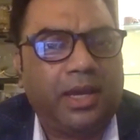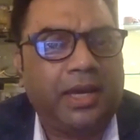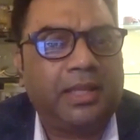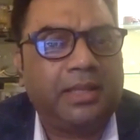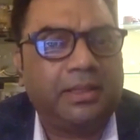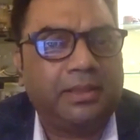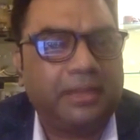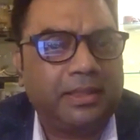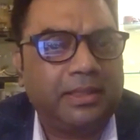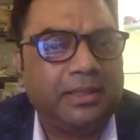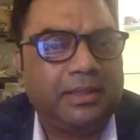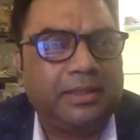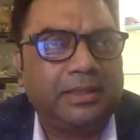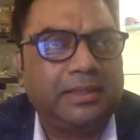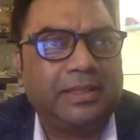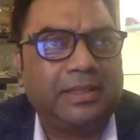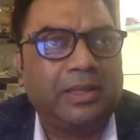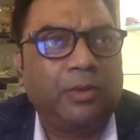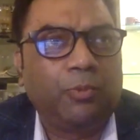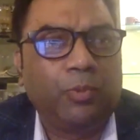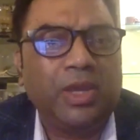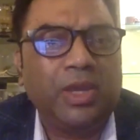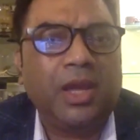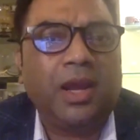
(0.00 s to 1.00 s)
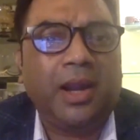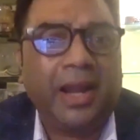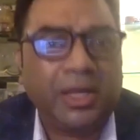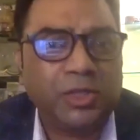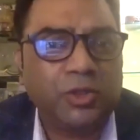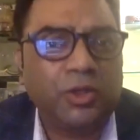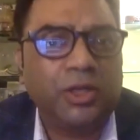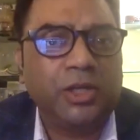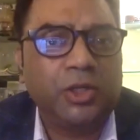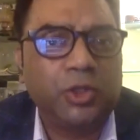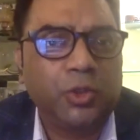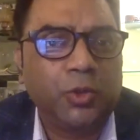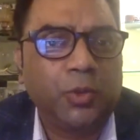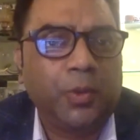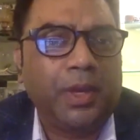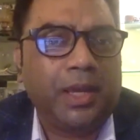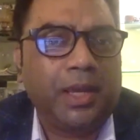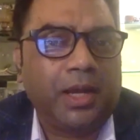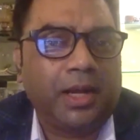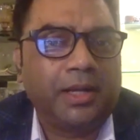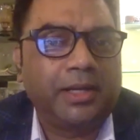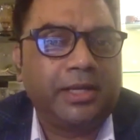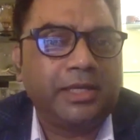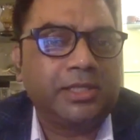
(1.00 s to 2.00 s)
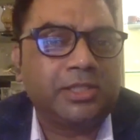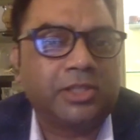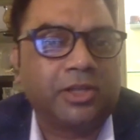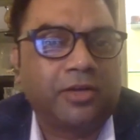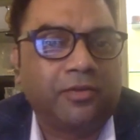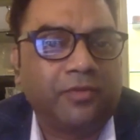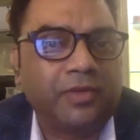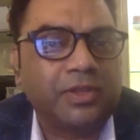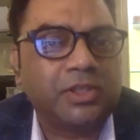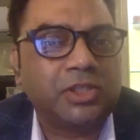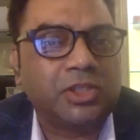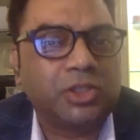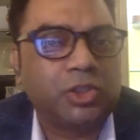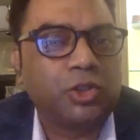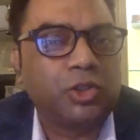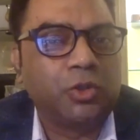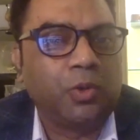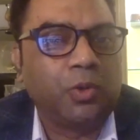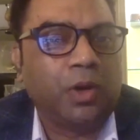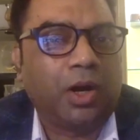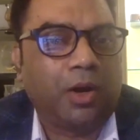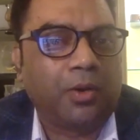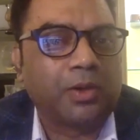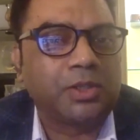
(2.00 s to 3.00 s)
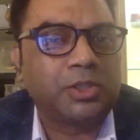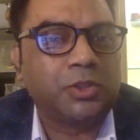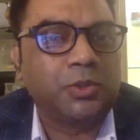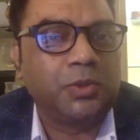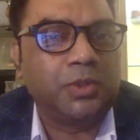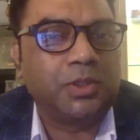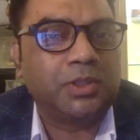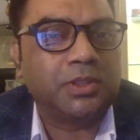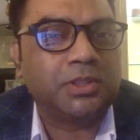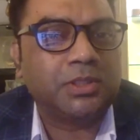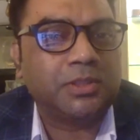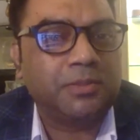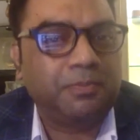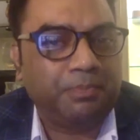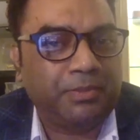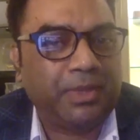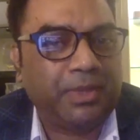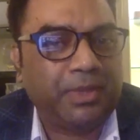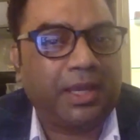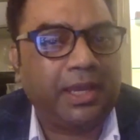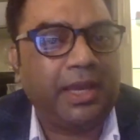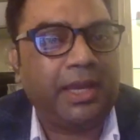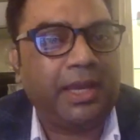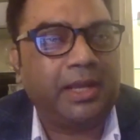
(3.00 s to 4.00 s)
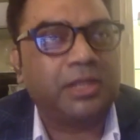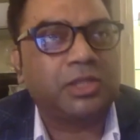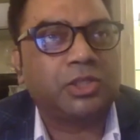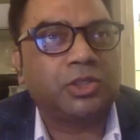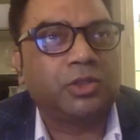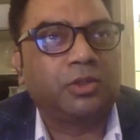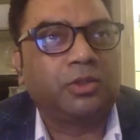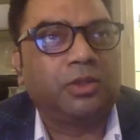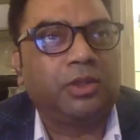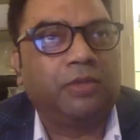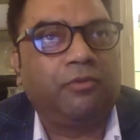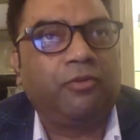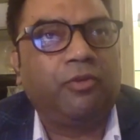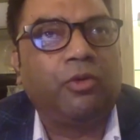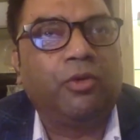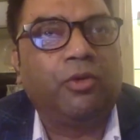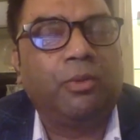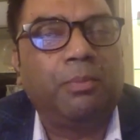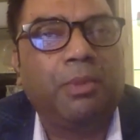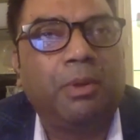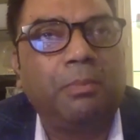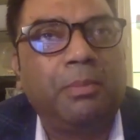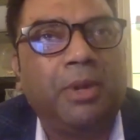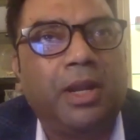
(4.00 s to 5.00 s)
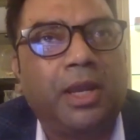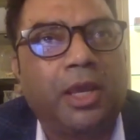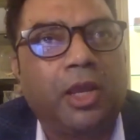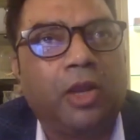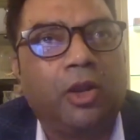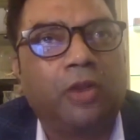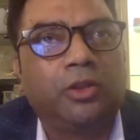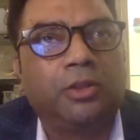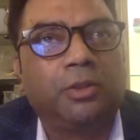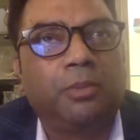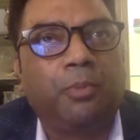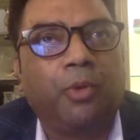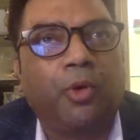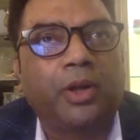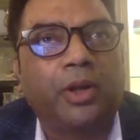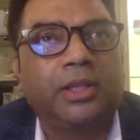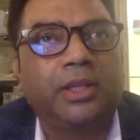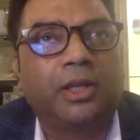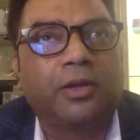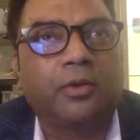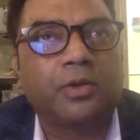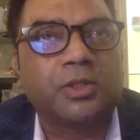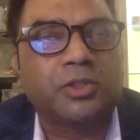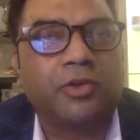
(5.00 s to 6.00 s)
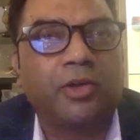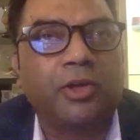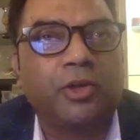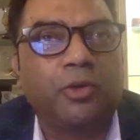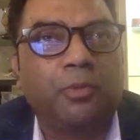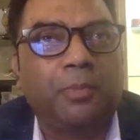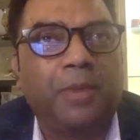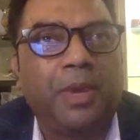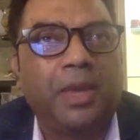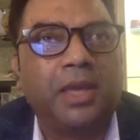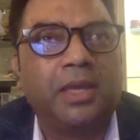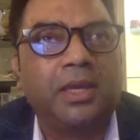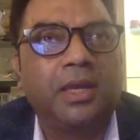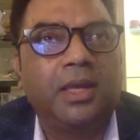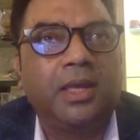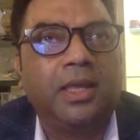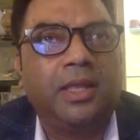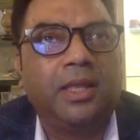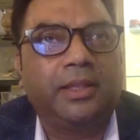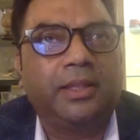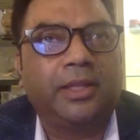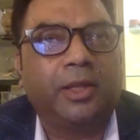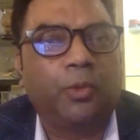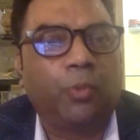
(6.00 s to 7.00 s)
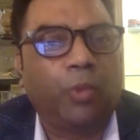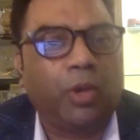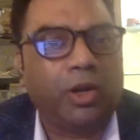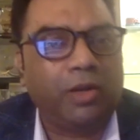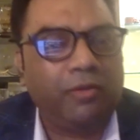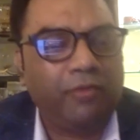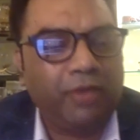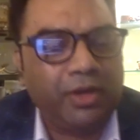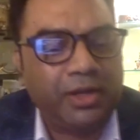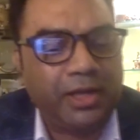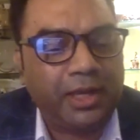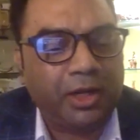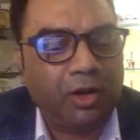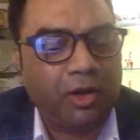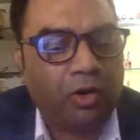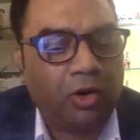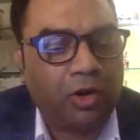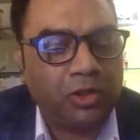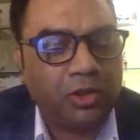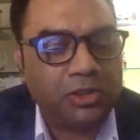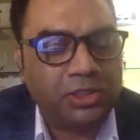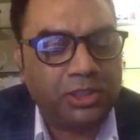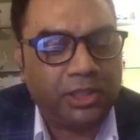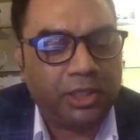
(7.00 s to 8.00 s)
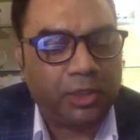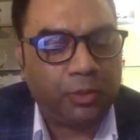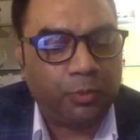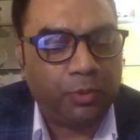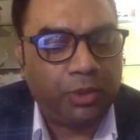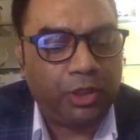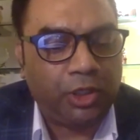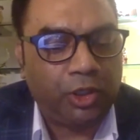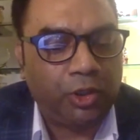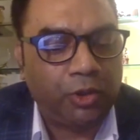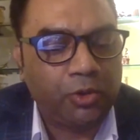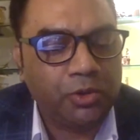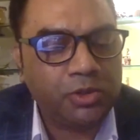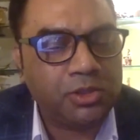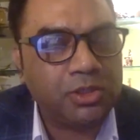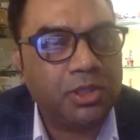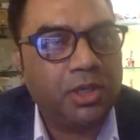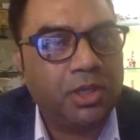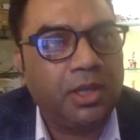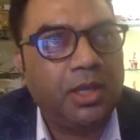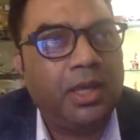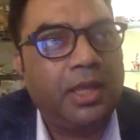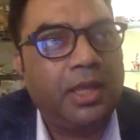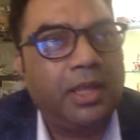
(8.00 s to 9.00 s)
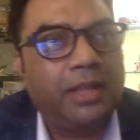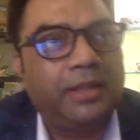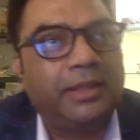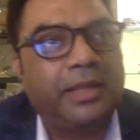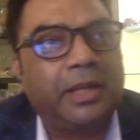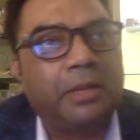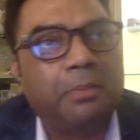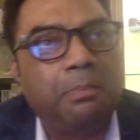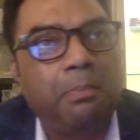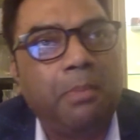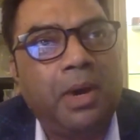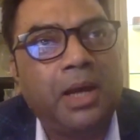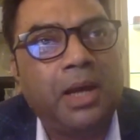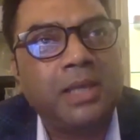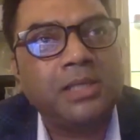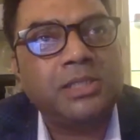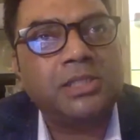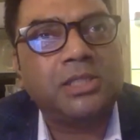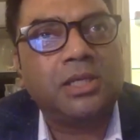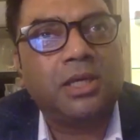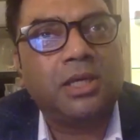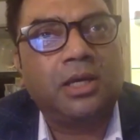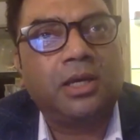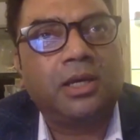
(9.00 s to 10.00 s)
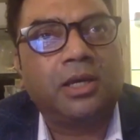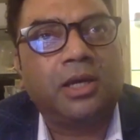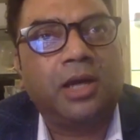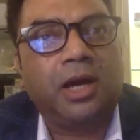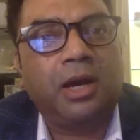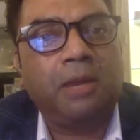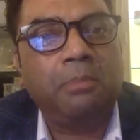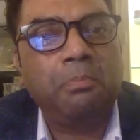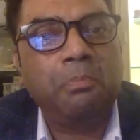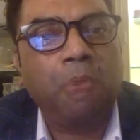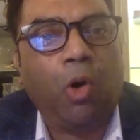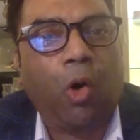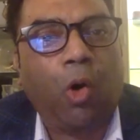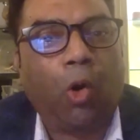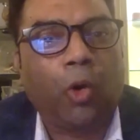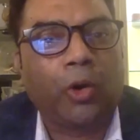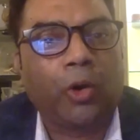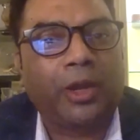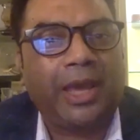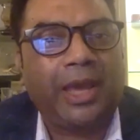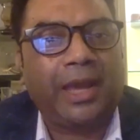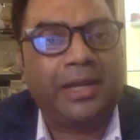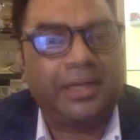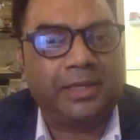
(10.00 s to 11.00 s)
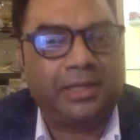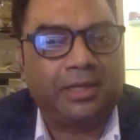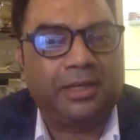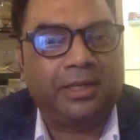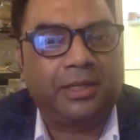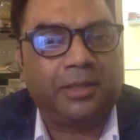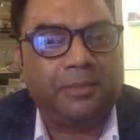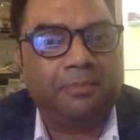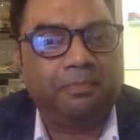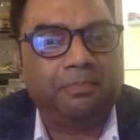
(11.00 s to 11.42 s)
And we are actually doing a disservice to our students. Again, so if you remember, the point that I was trying to make, that whatever technology that we use, that must come organically,